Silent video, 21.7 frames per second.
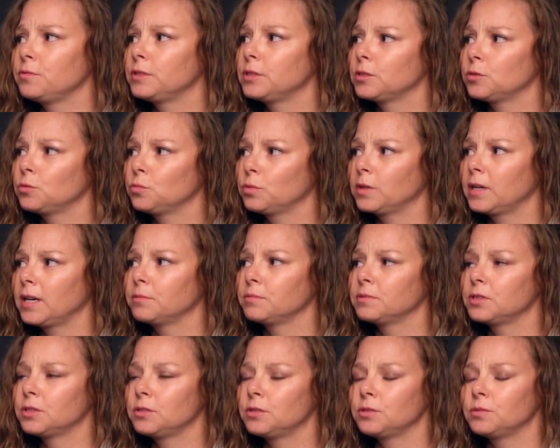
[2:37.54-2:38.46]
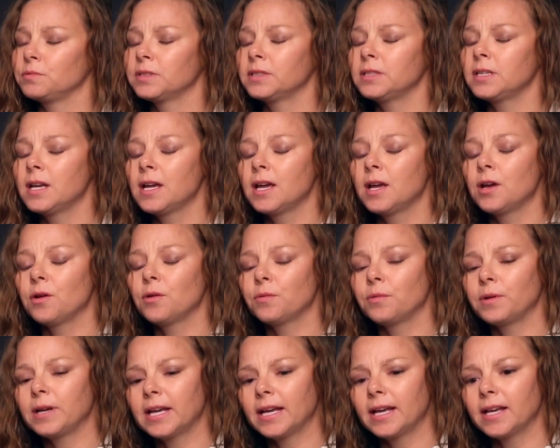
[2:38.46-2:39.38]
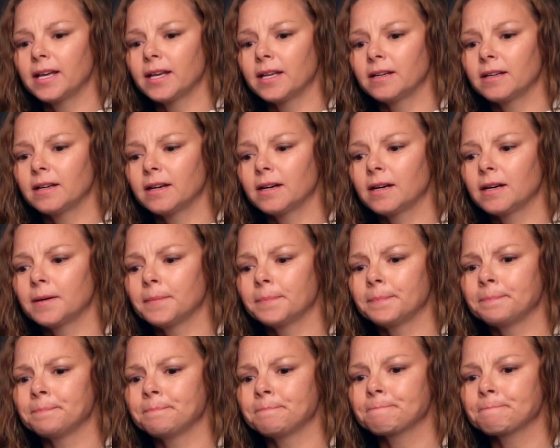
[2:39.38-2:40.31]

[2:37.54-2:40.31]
which is what I was doing. We had a